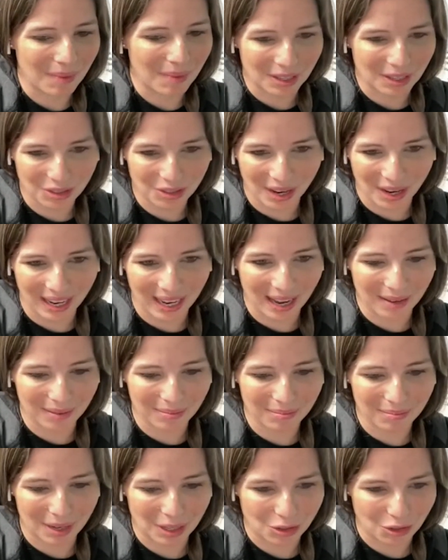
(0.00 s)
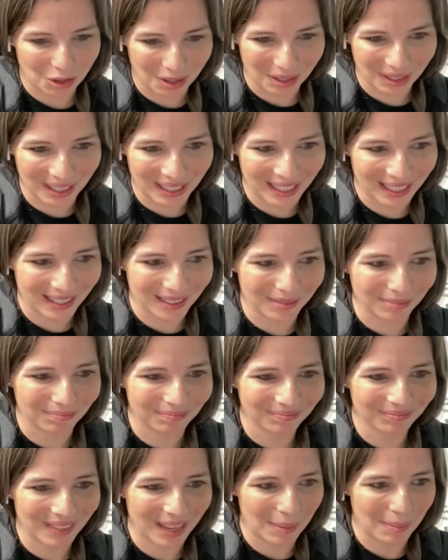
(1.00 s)
making sure I got my journaling in
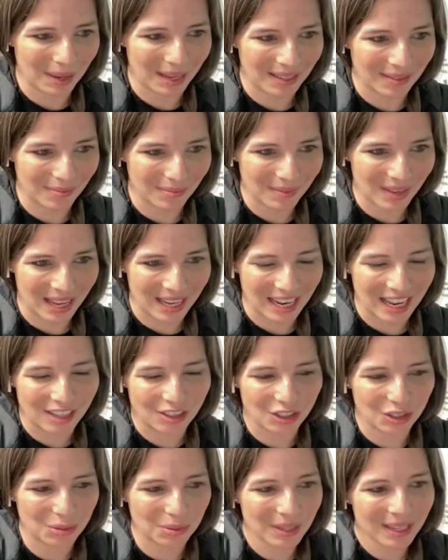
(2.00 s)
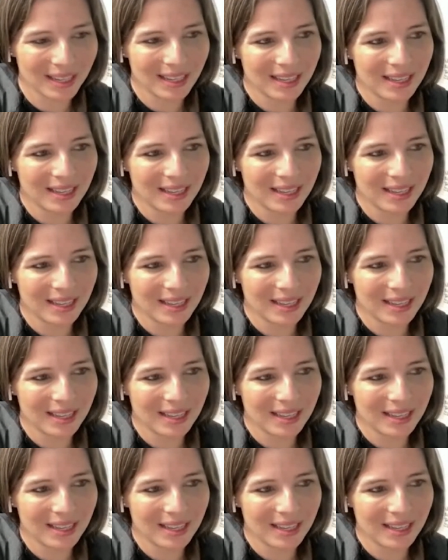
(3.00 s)
at and just